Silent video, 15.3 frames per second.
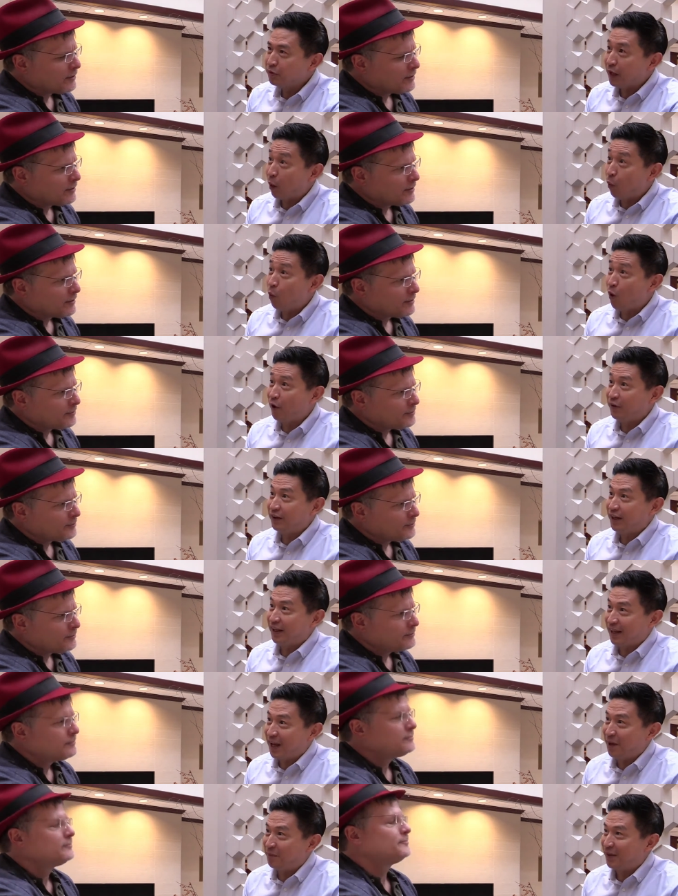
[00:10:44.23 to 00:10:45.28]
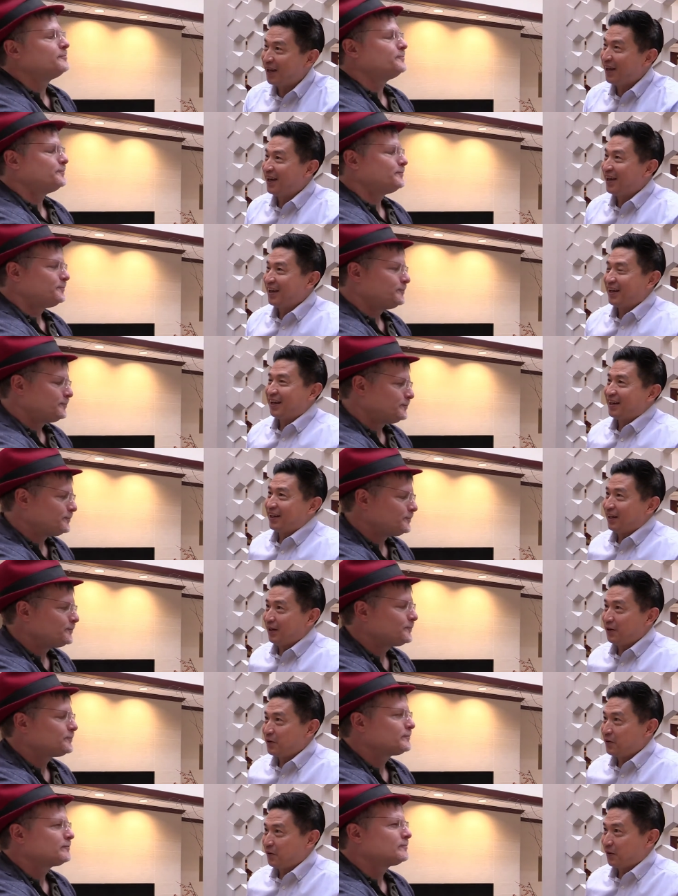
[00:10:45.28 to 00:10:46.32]
Speaker 1: that won the game?
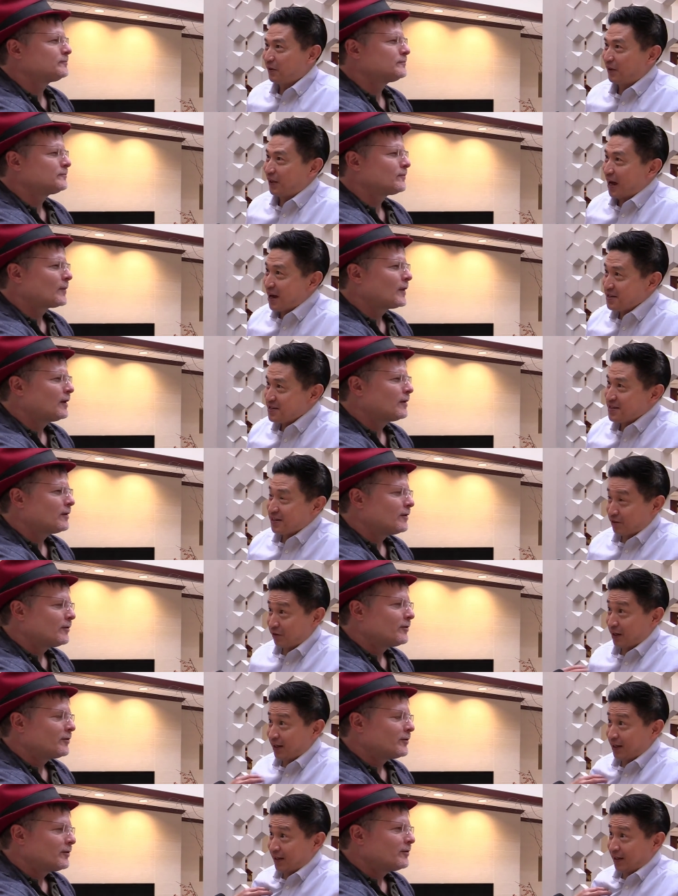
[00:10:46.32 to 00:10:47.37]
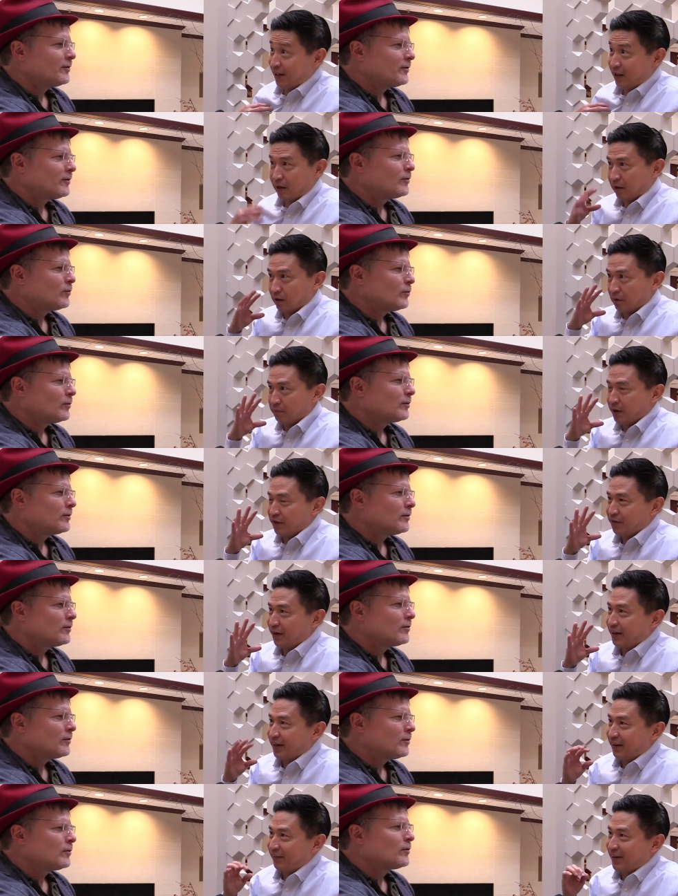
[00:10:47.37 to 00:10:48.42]
You know, the answer really got me
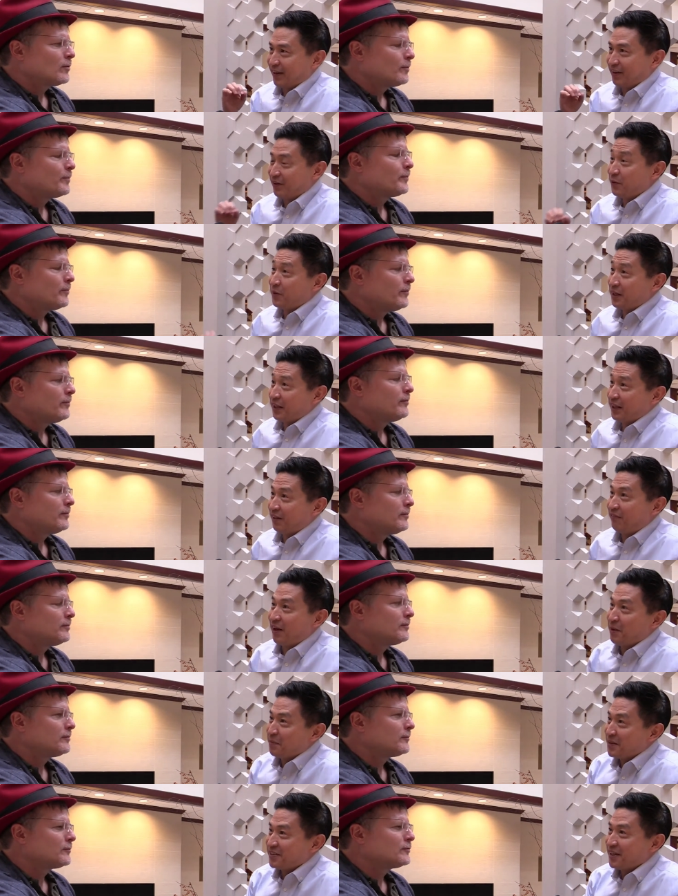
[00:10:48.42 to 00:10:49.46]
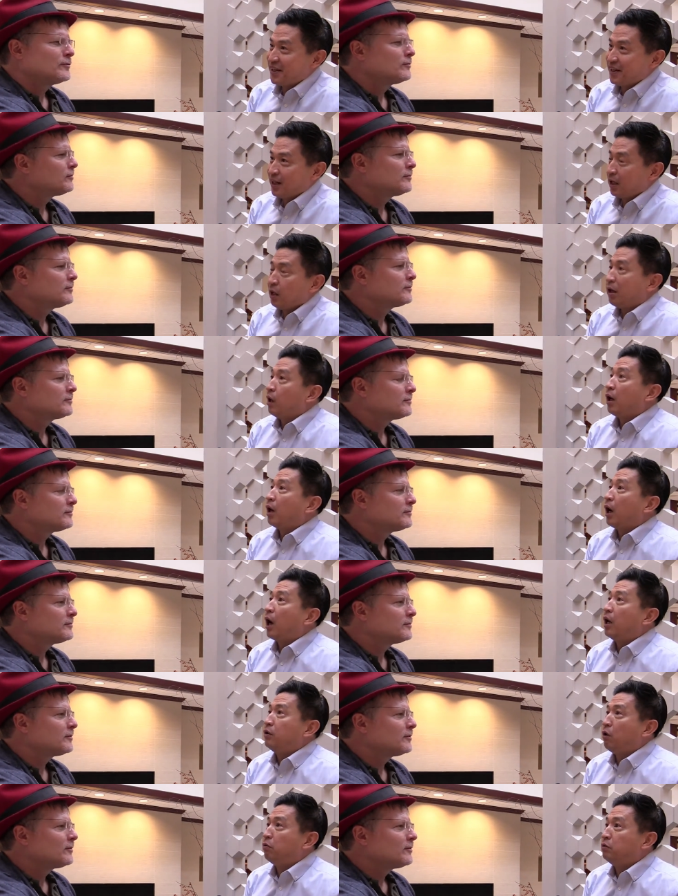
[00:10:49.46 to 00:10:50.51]
thinking, right? You know what the developer said?
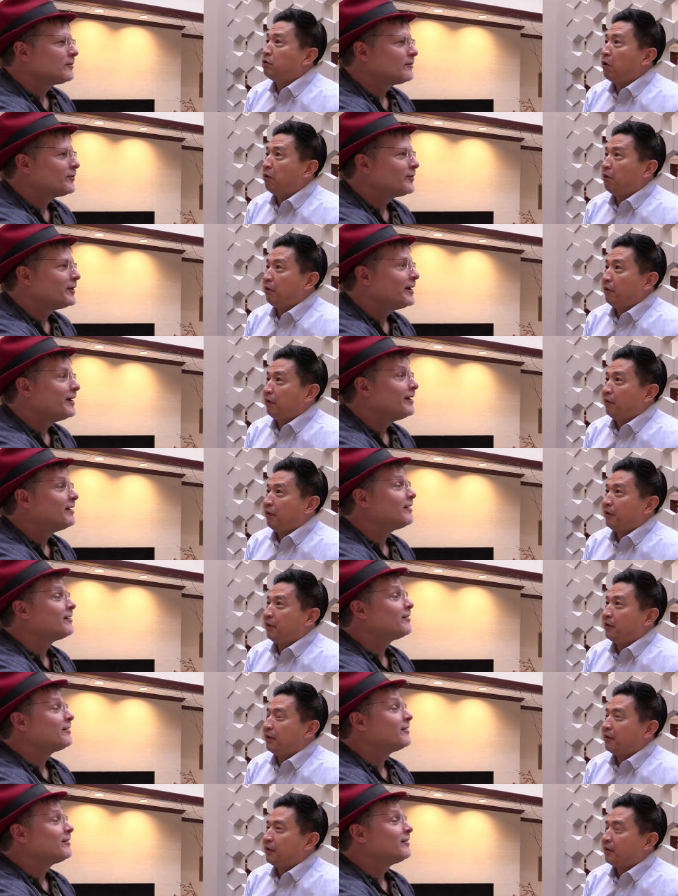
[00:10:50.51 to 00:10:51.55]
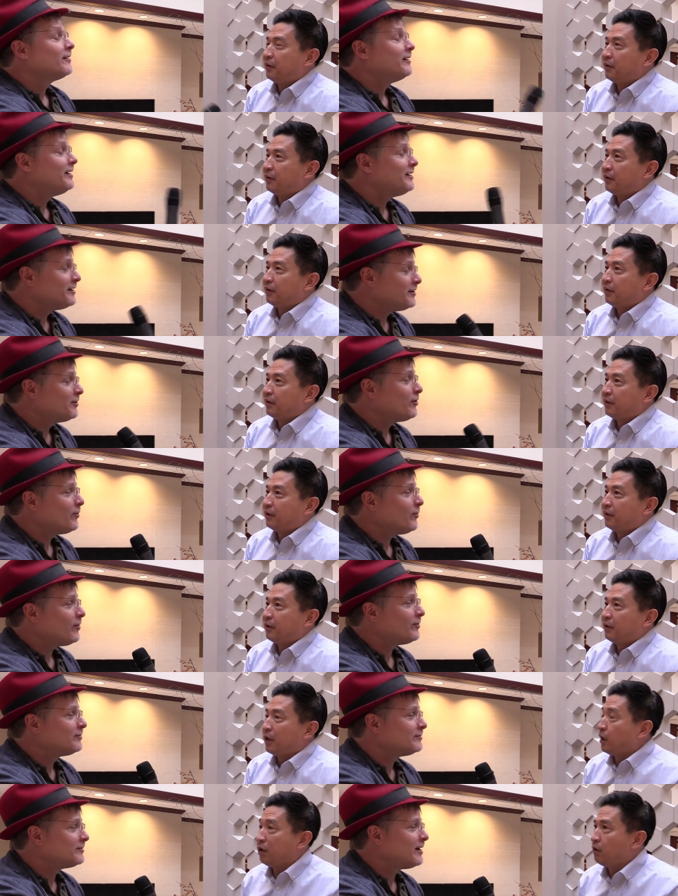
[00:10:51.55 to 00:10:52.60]
Speaker 2: I don't know. He didn't
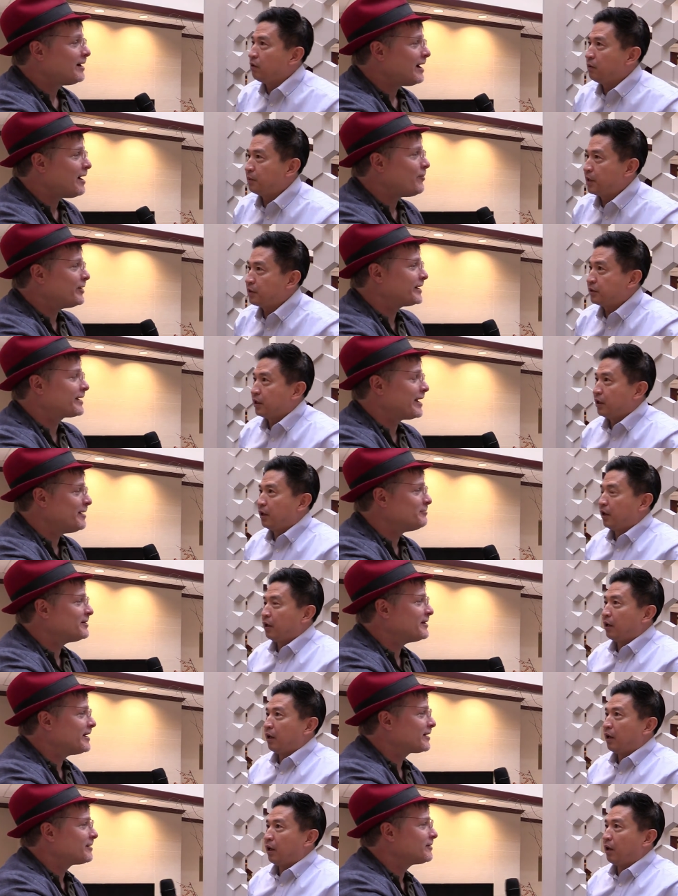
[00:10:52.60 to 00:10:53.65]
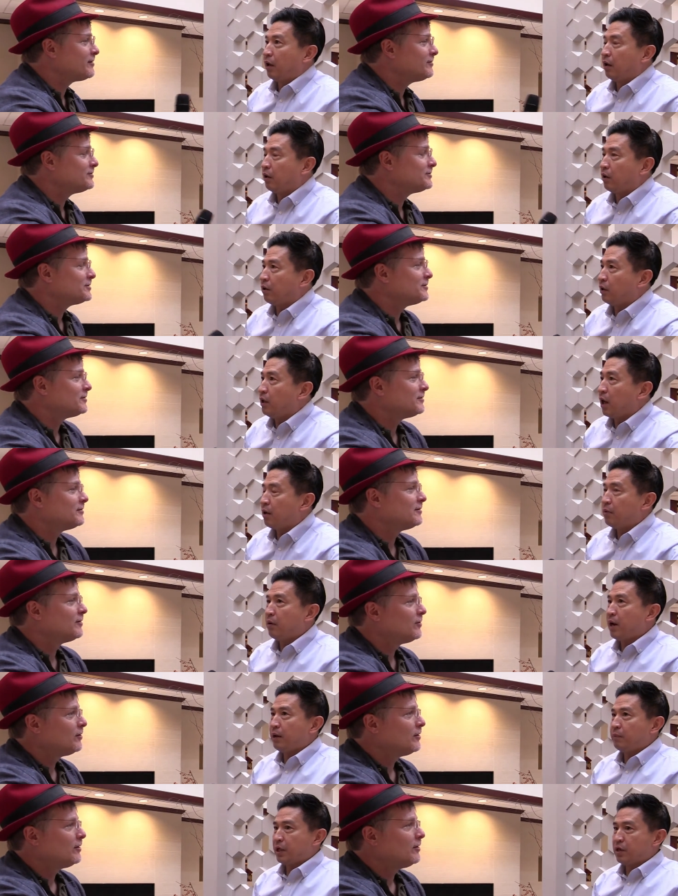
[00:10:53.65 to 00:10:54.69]
know he didn't how it came to that conclusion.
Speaker 1: Yeah,
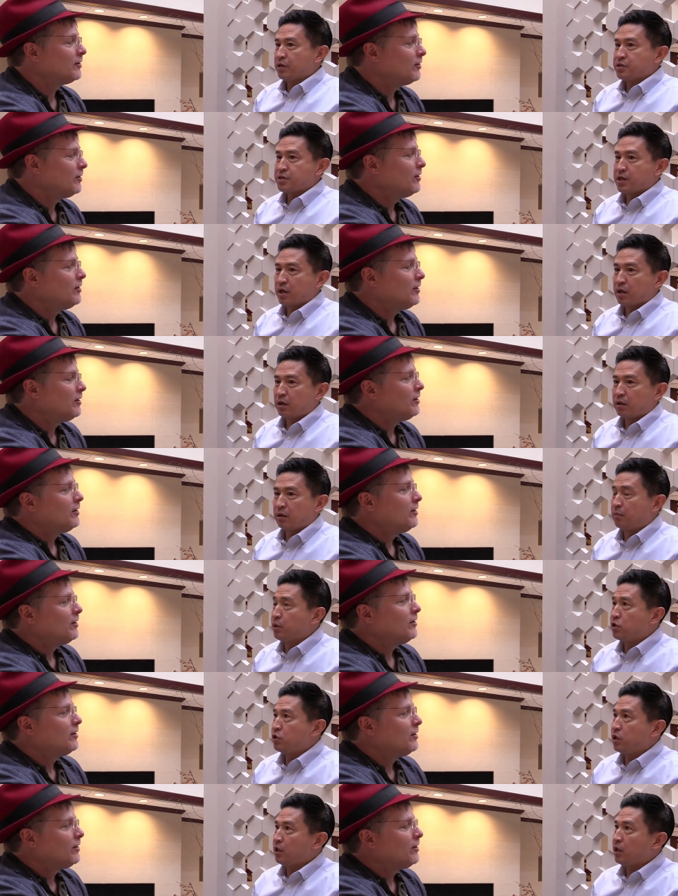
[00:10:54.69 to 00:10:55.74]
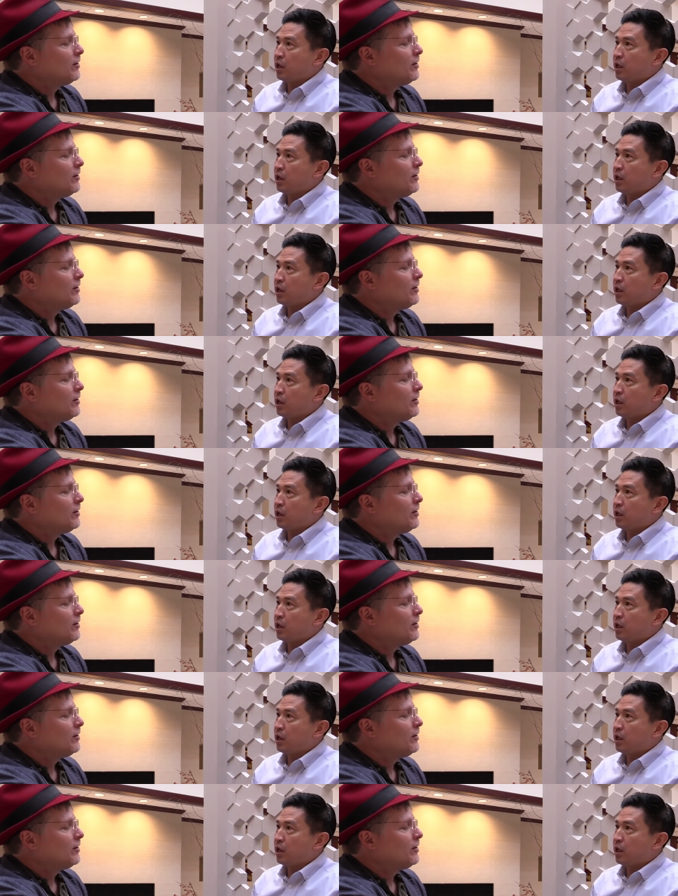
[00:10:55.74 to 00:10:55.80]
right, because uh, the machine